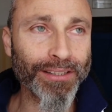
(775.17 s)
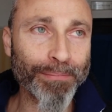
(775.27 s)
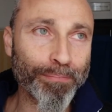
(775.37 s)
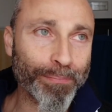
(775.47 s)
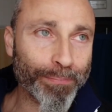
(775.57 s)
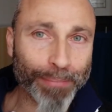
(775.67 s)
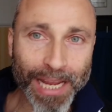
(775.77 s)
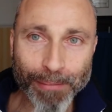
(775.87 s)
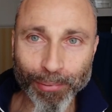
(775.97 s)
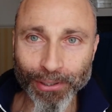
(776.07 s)
the
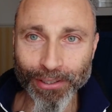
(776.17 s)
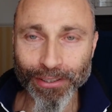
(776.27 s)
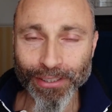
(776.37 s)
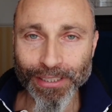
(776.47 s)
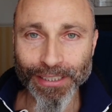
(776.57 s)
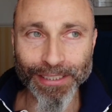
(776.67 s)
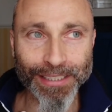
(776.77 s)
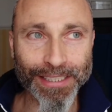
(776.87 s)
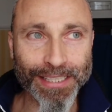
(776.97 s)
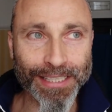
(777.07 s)
paper
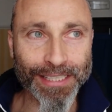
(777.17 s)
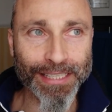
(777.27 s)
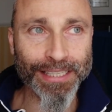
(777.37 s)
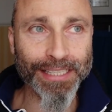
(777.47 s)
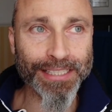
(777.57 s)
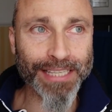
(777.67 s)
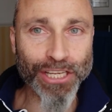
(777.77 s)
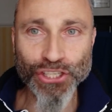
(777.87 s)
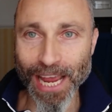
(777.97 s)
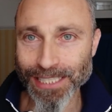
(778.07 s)
uh,
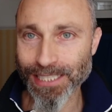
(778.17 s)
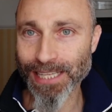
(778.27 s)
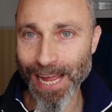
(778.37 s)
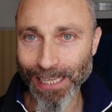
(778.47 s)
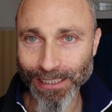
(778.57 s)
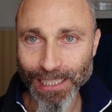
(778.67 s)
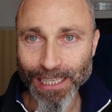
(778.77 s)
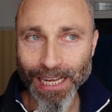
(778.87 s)
suggests that